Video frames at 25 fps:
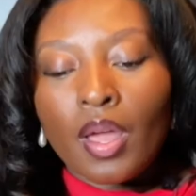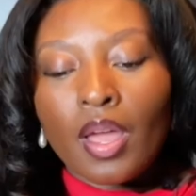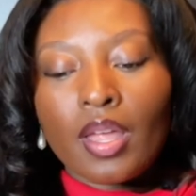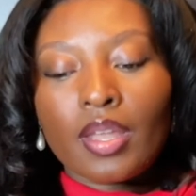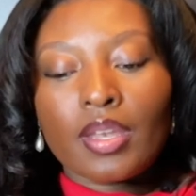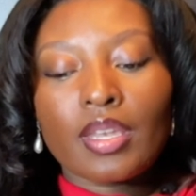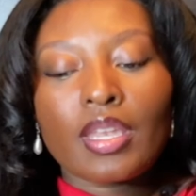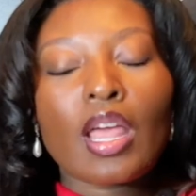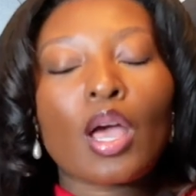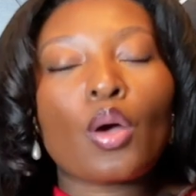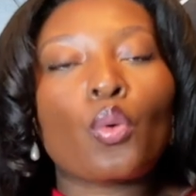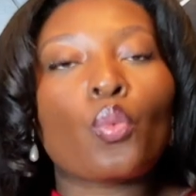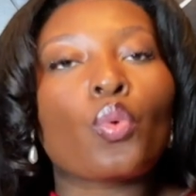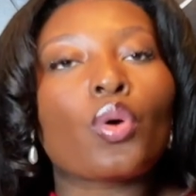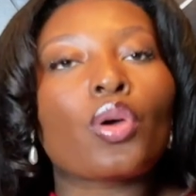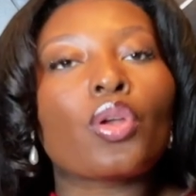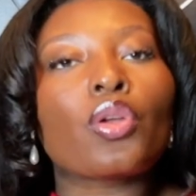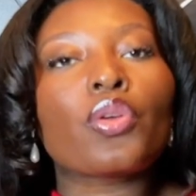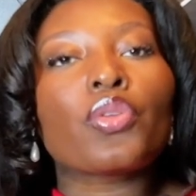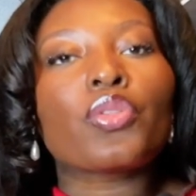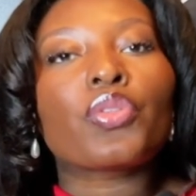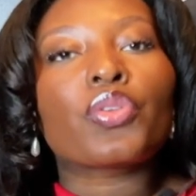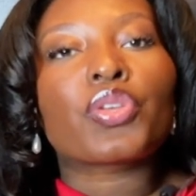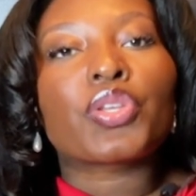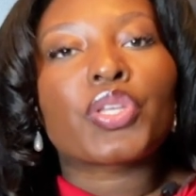Now, what
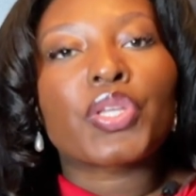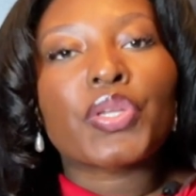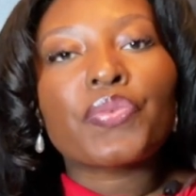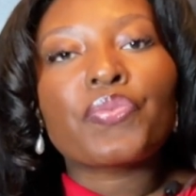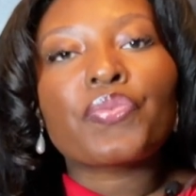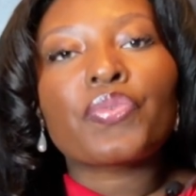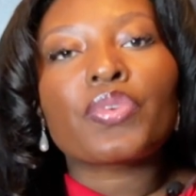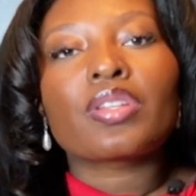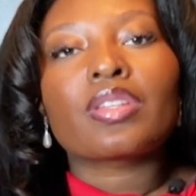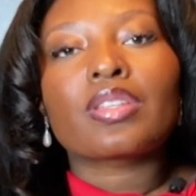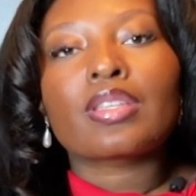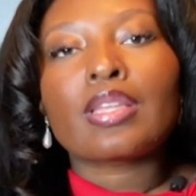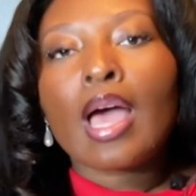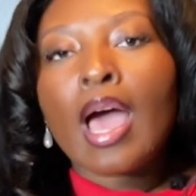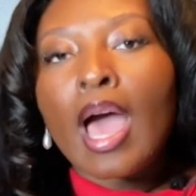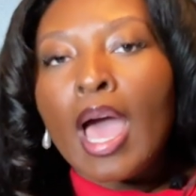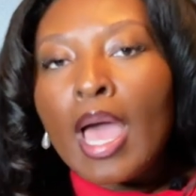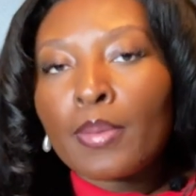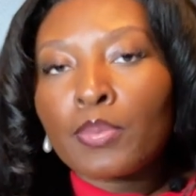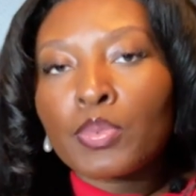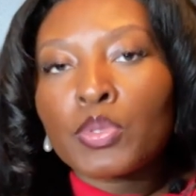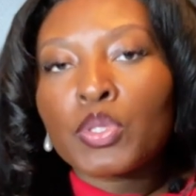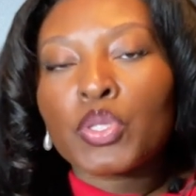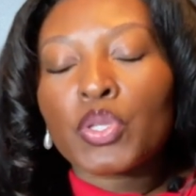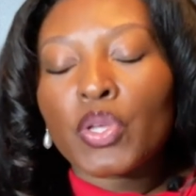are the different
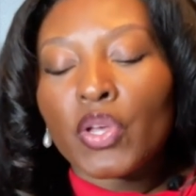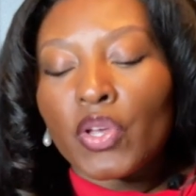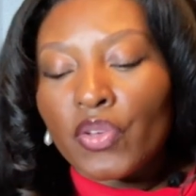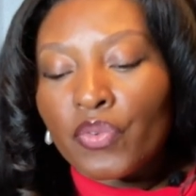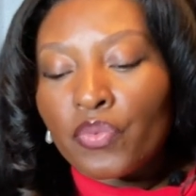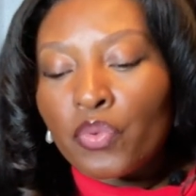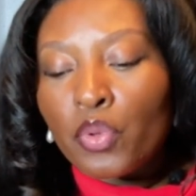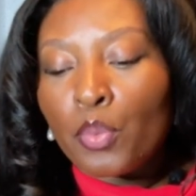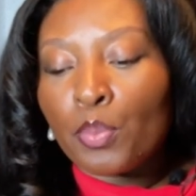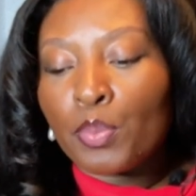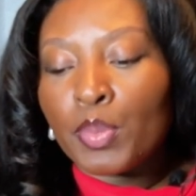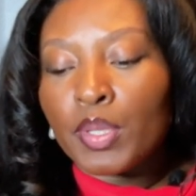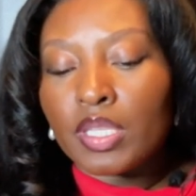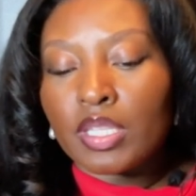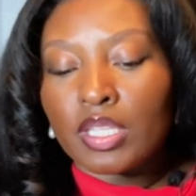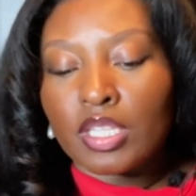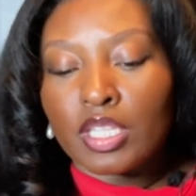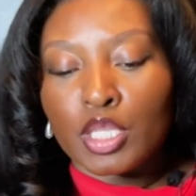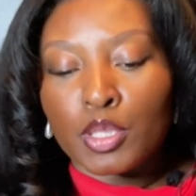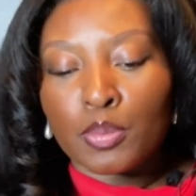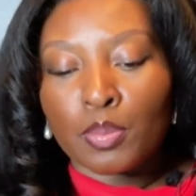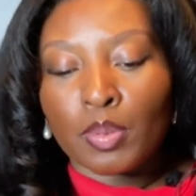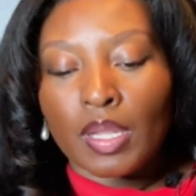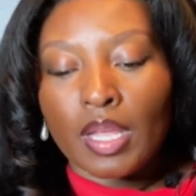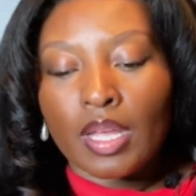types of business
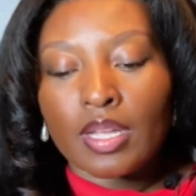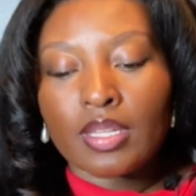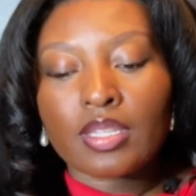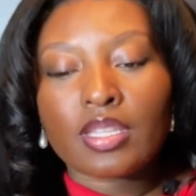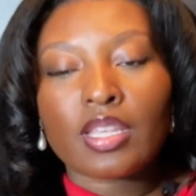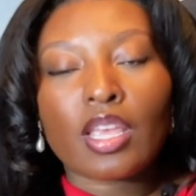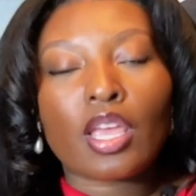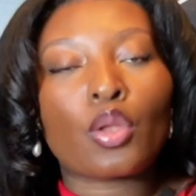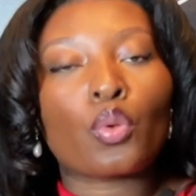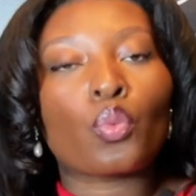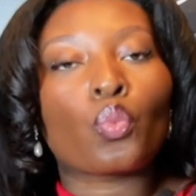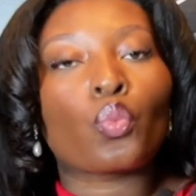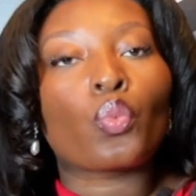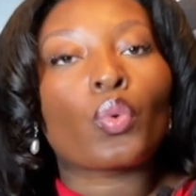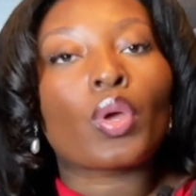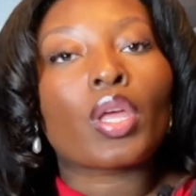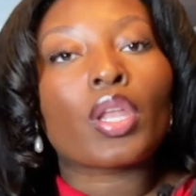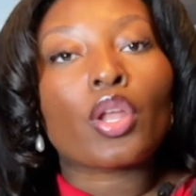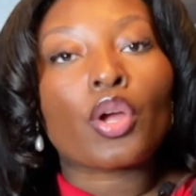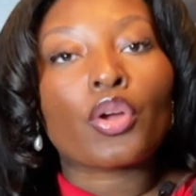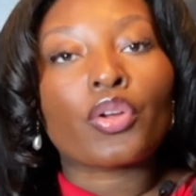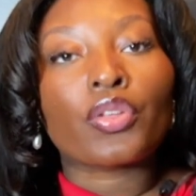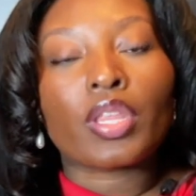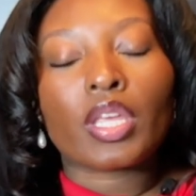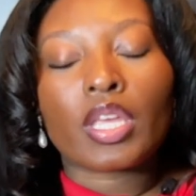plans and when
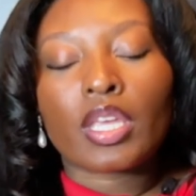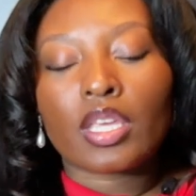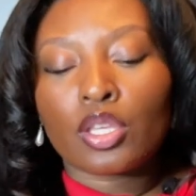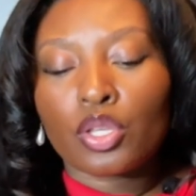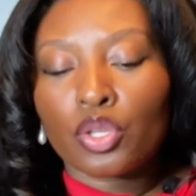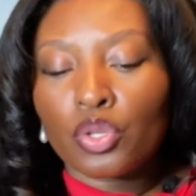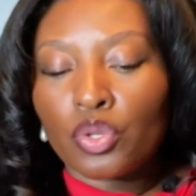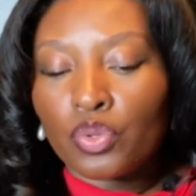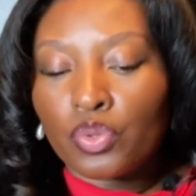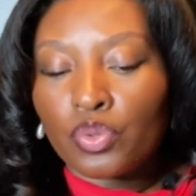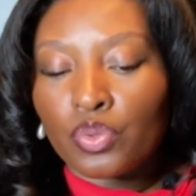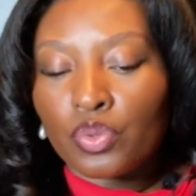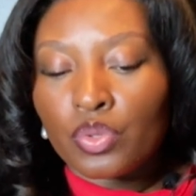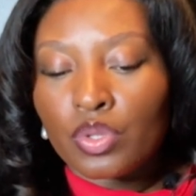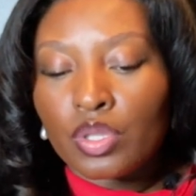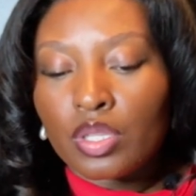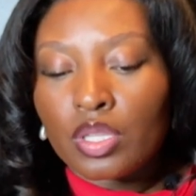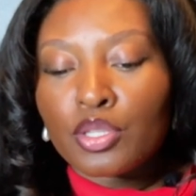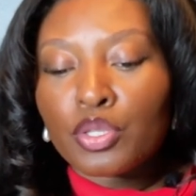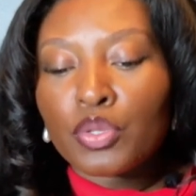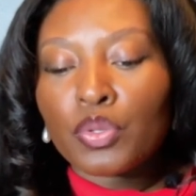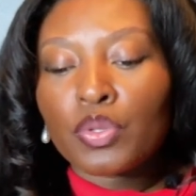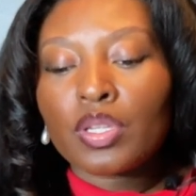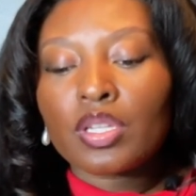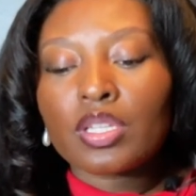are they used?
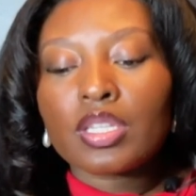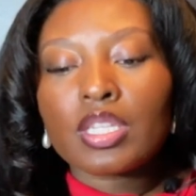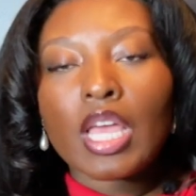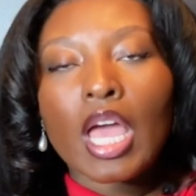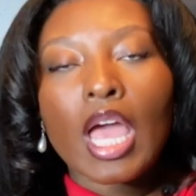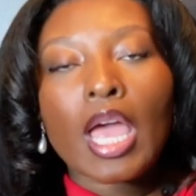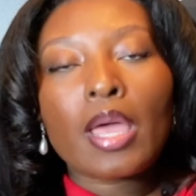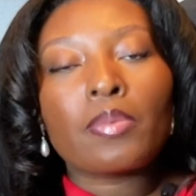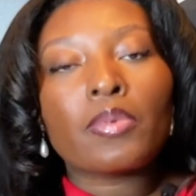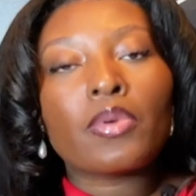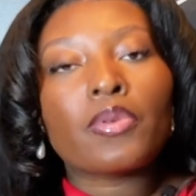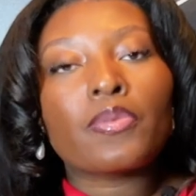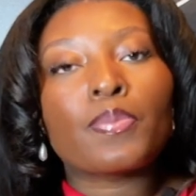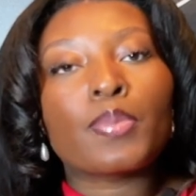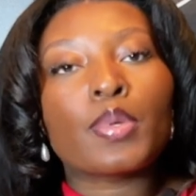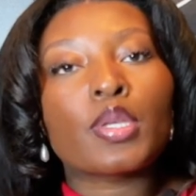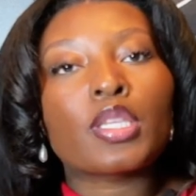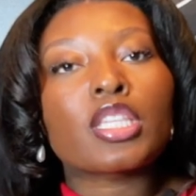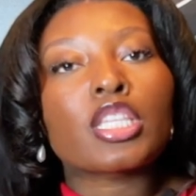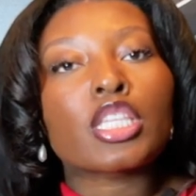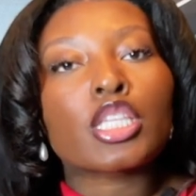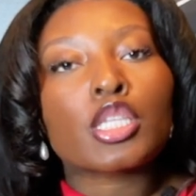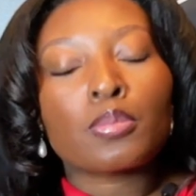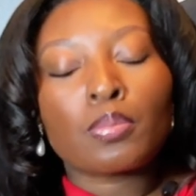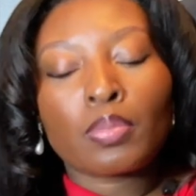So the type of
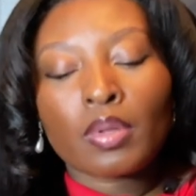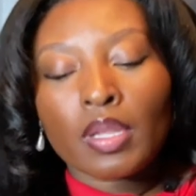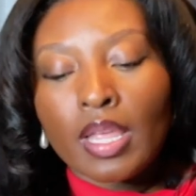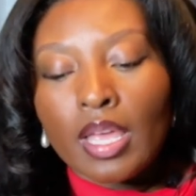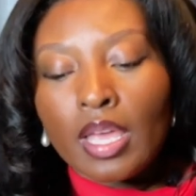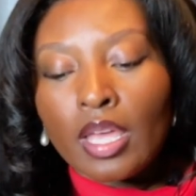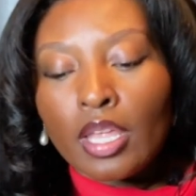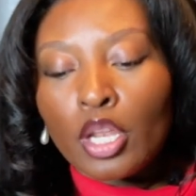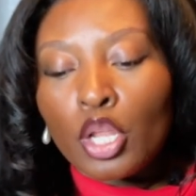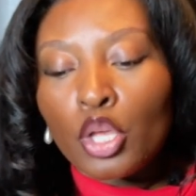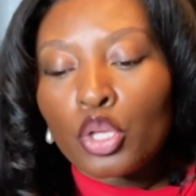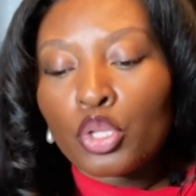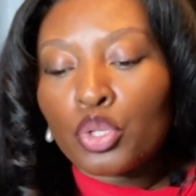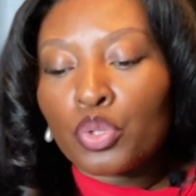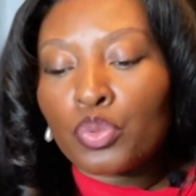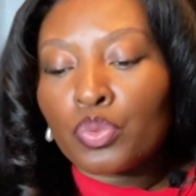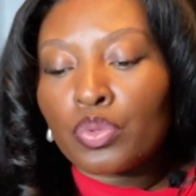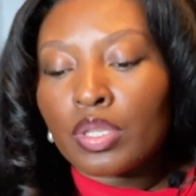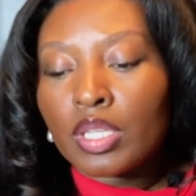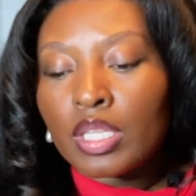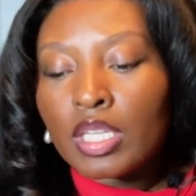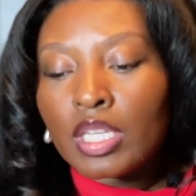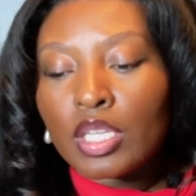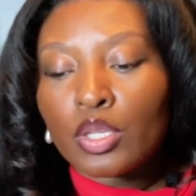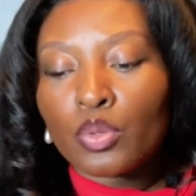business plan you
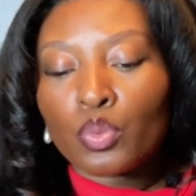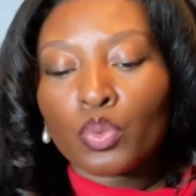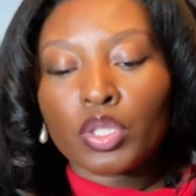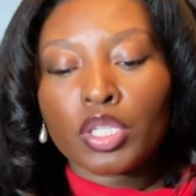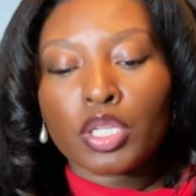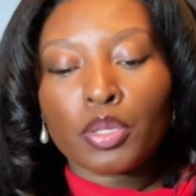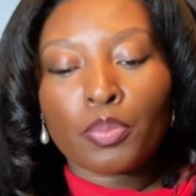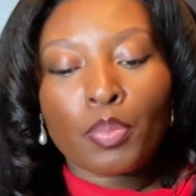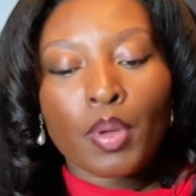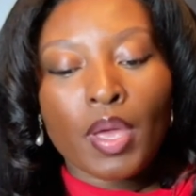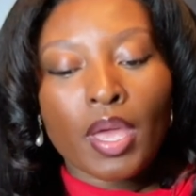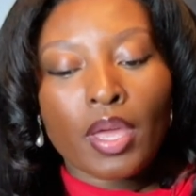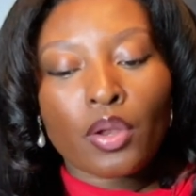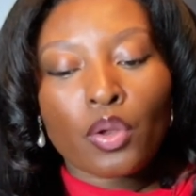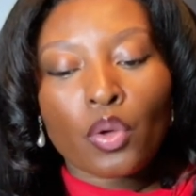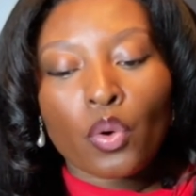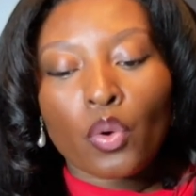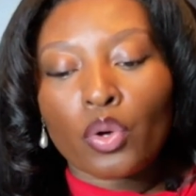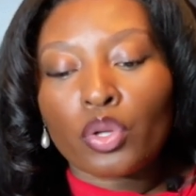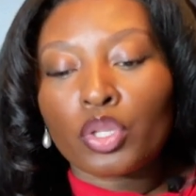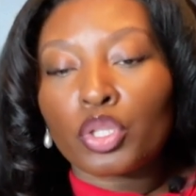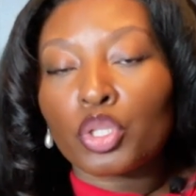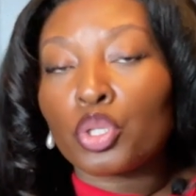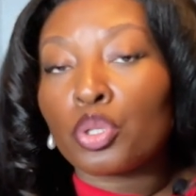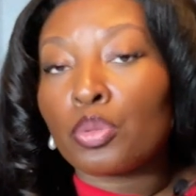need will depend
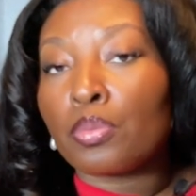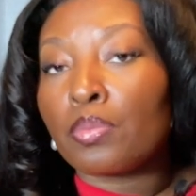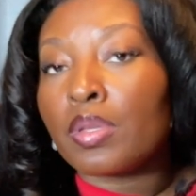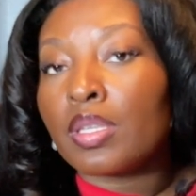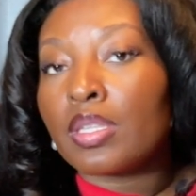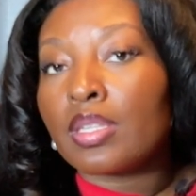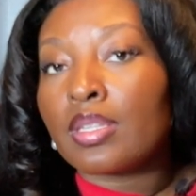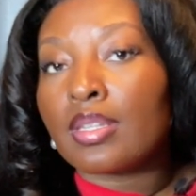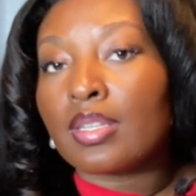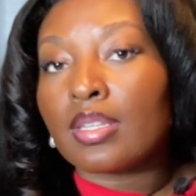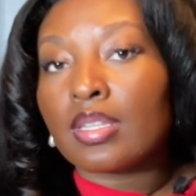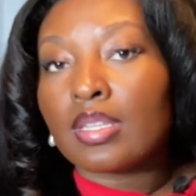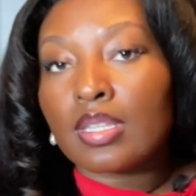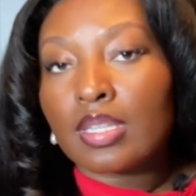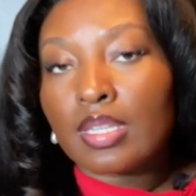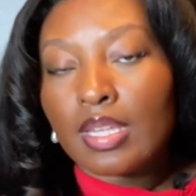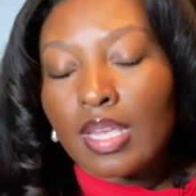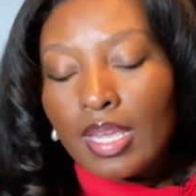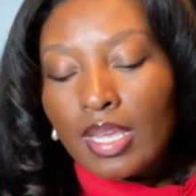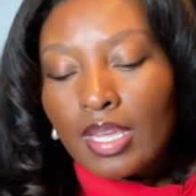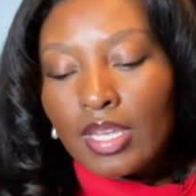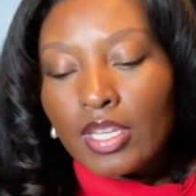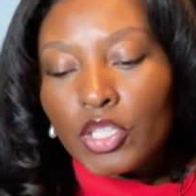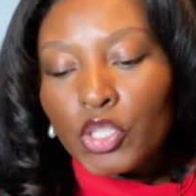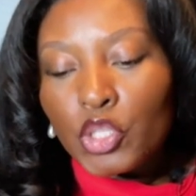on your business
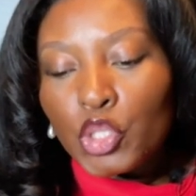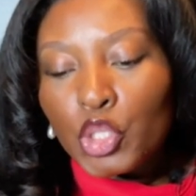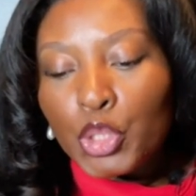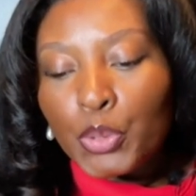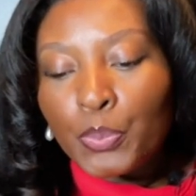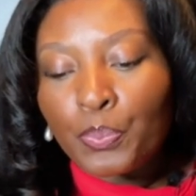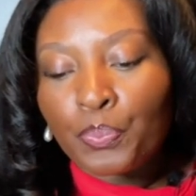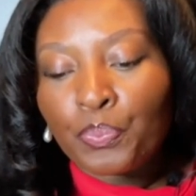stage,